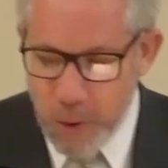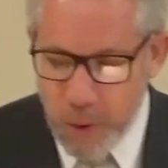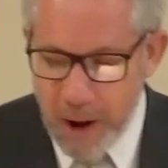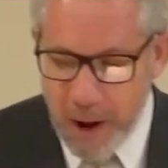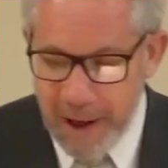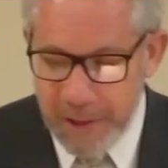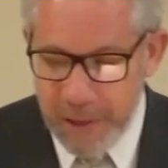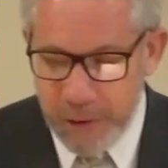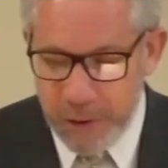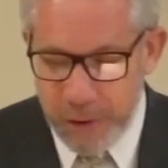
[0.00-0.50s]

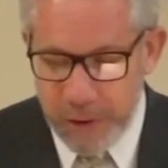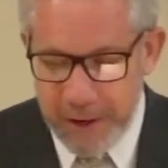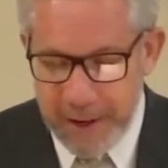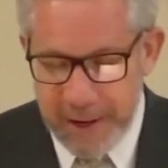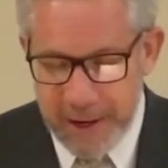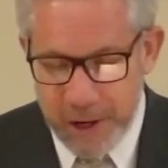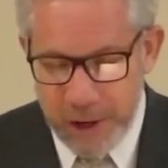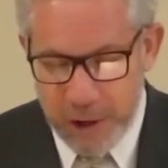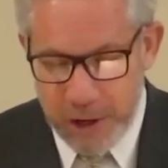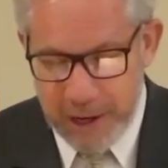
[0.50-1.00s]
other
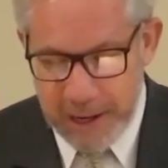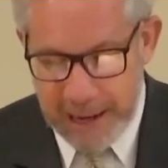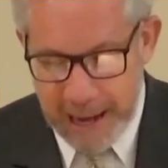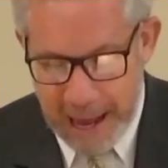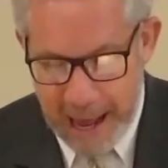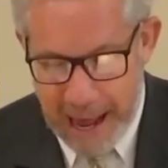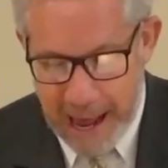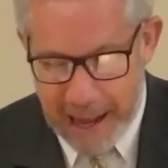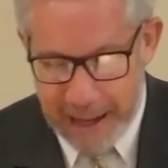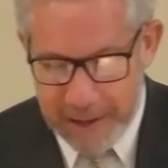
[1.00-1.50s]

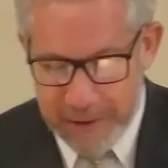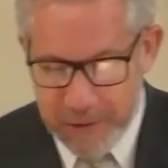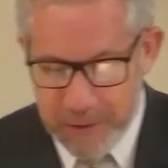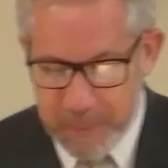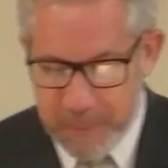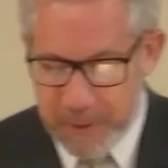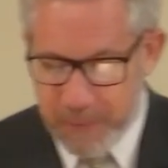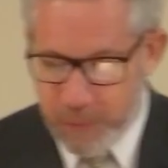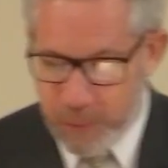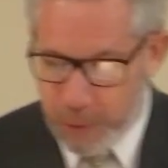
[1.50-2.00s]
gods
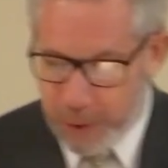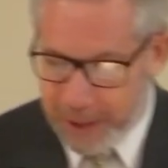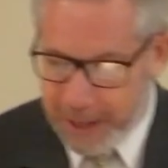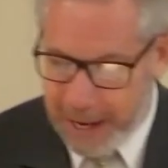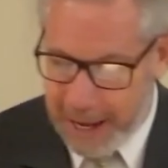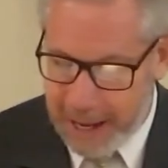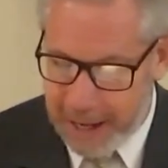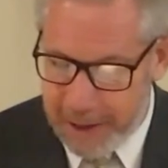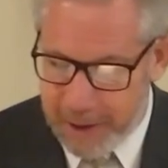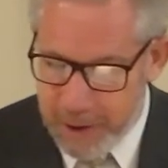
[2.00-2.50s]
before
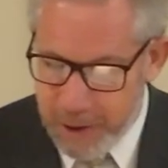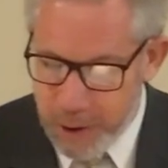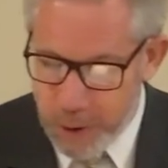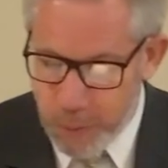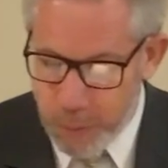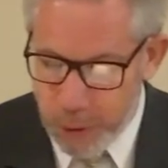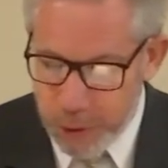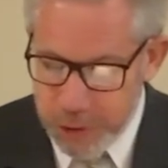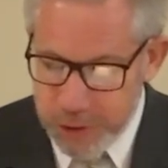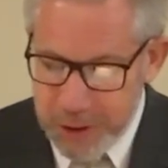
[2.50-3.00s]
God.
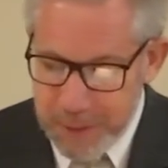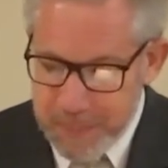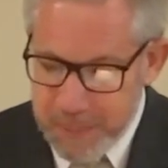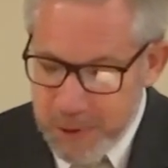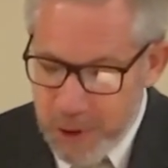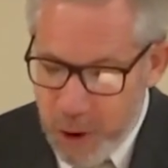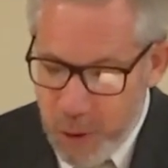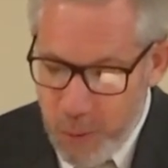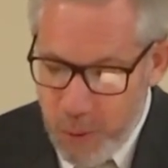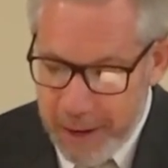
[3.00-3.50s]
Worship
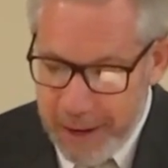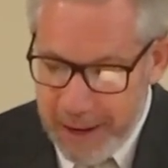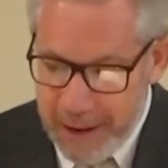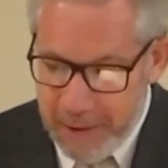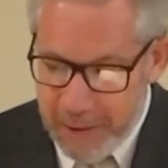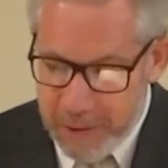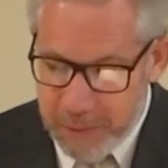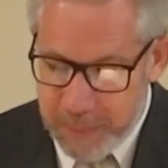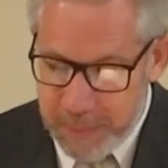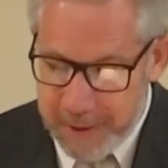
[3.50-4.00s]
no one
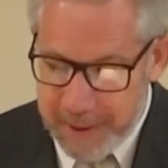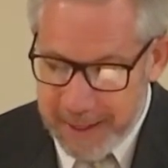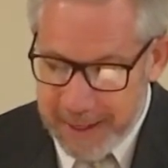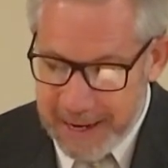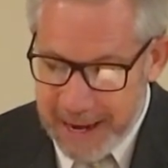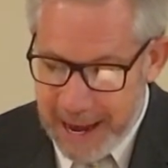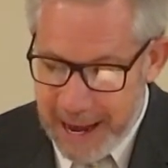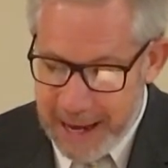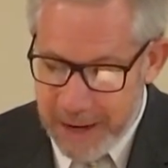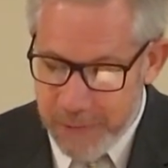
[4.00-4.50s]
else but the
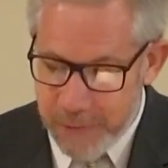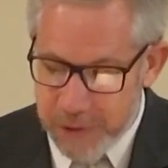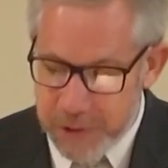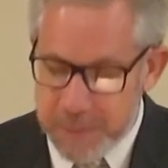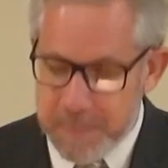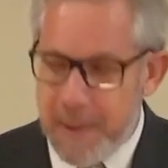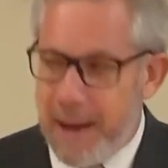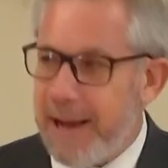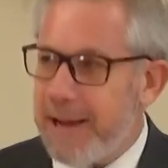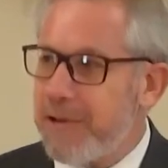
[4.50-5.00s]
God
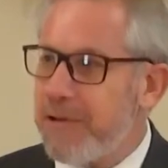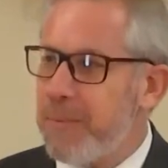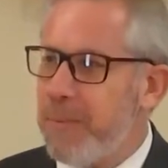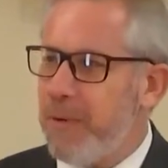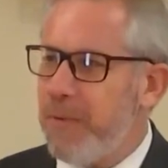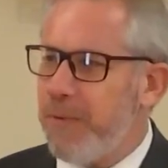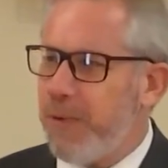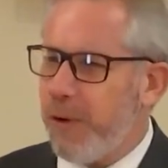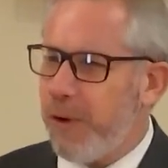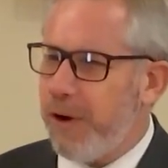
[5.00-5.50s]

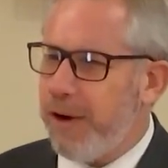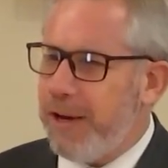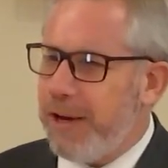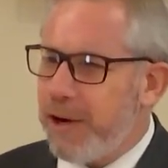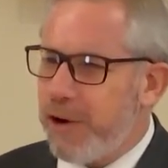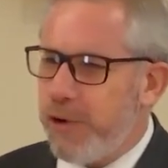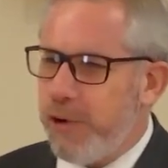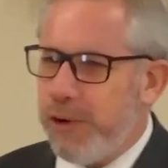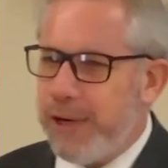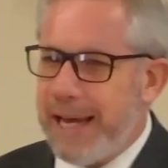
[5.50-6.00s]
responsible for
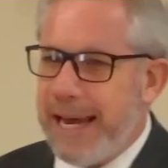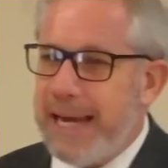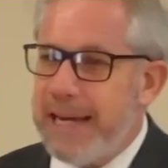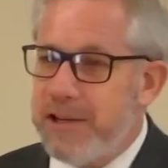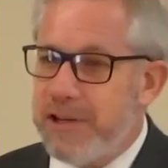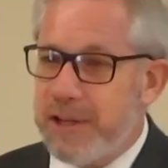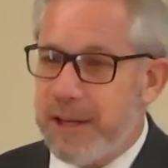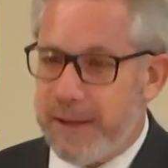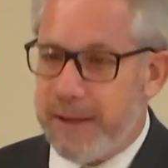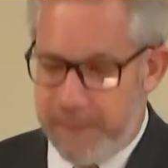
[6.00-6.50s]

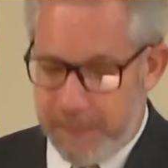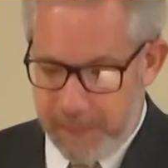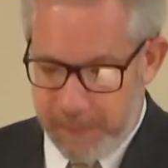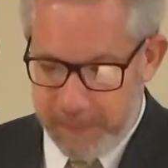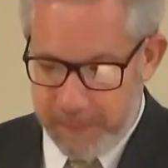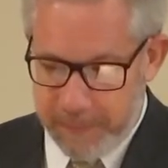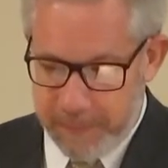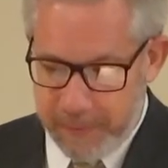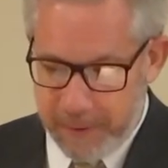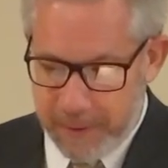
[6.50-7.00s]
creation,
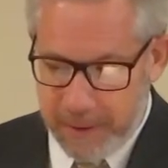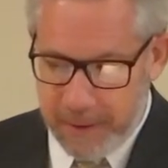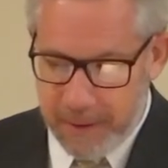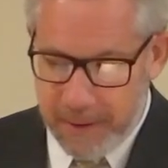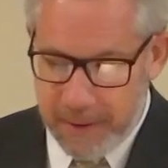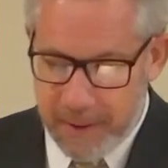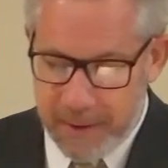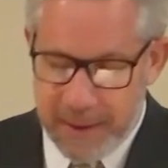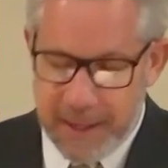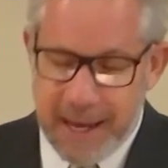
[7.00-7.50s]

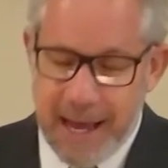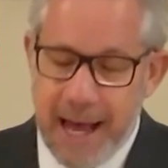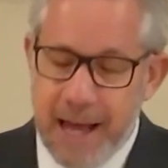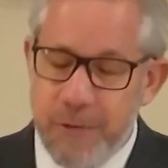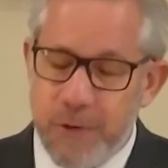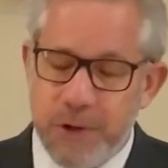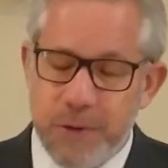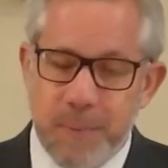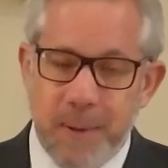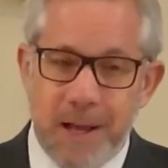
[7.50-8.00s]
the God
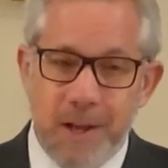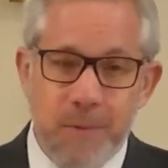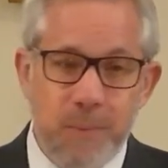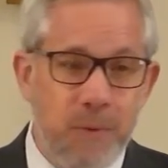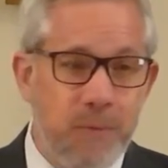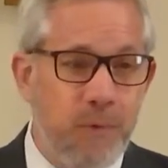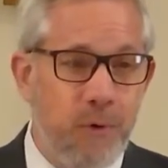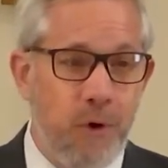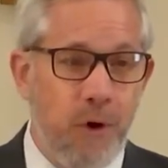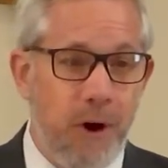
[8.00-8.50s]
responsible
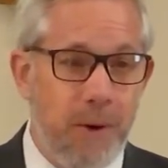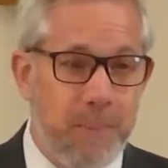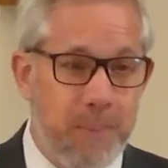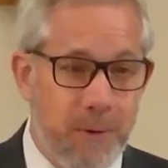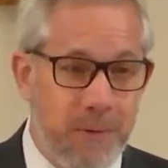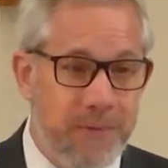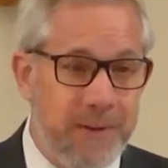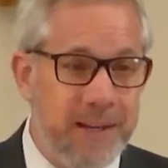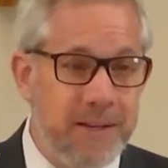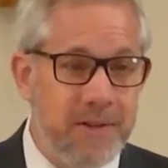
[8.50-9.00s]
for our
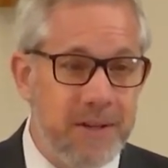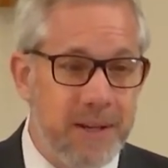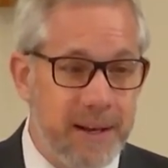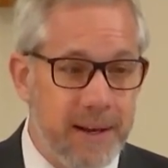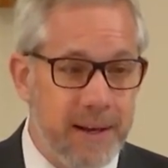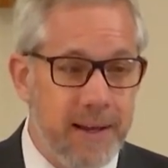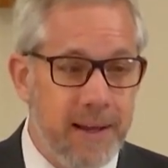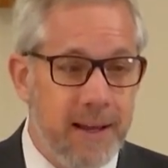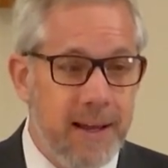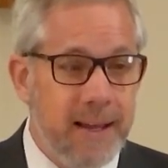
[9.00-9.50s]

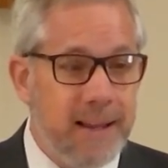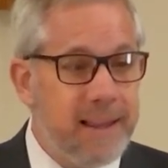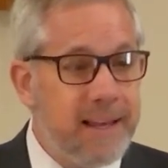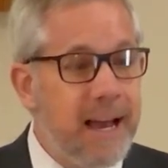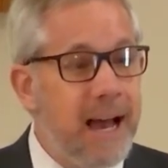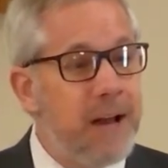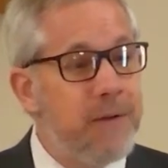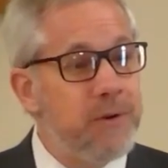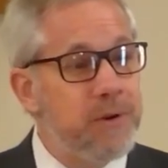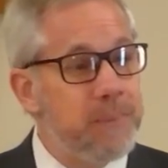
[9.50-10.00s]
provision, the
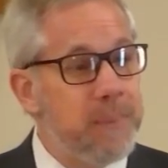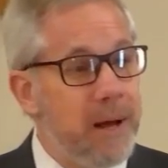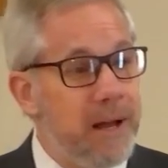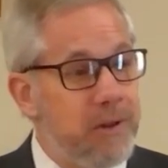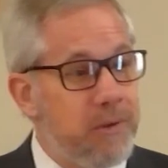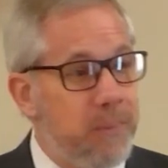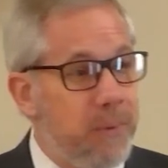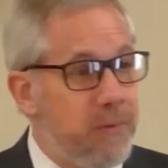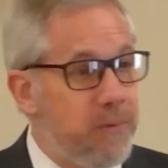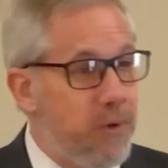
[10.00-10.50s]
God
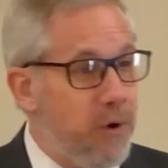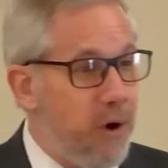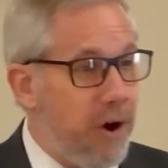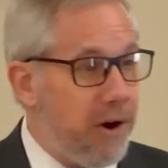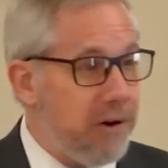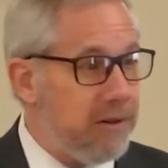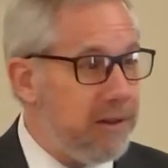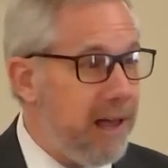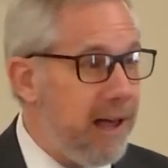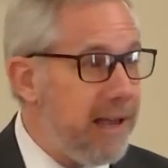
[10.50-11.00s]
responsible for
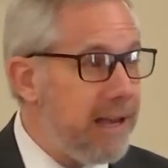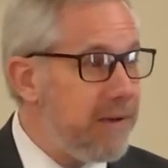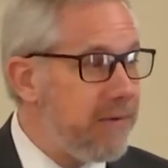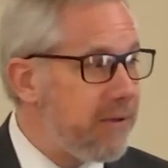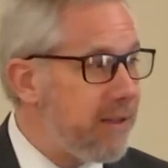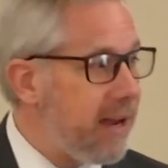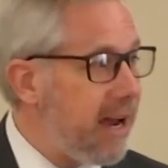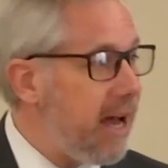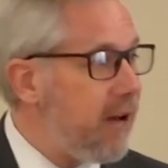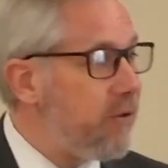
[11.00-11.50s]
our life,
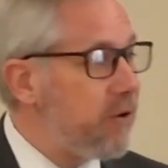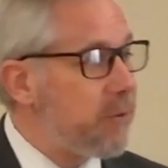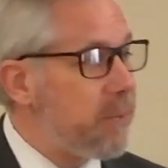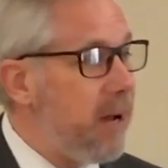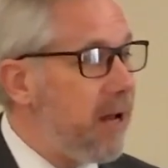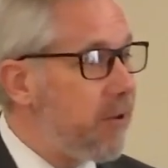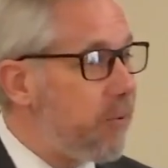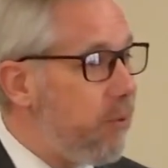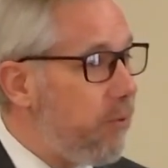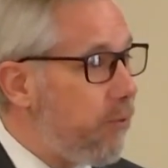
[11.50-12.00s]
the God
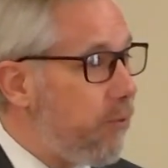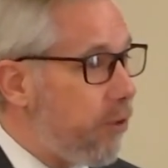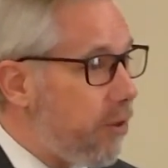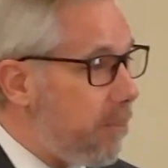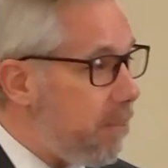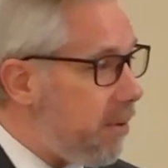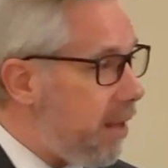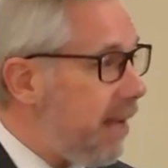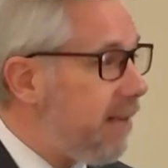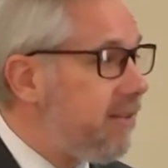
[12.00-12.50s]
responsible for the
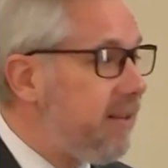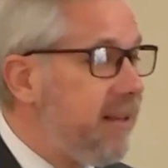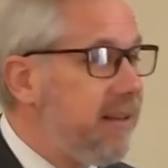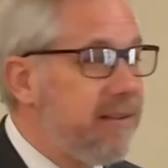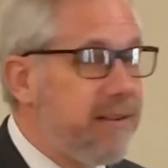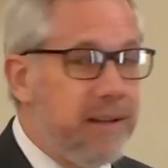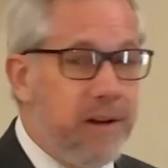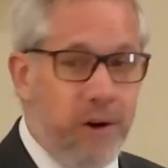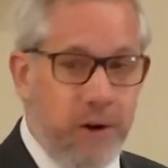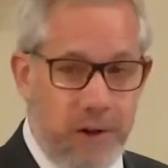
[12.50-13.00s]

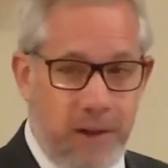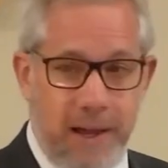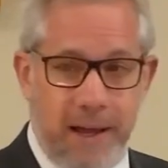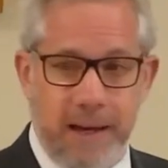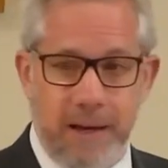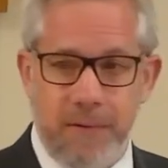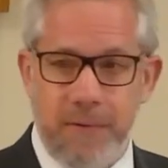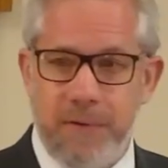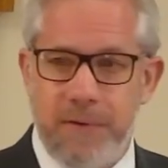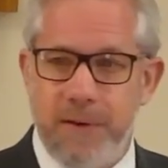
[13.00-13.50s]
blessings in our
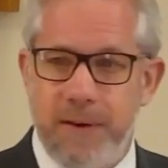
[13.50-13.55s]
life.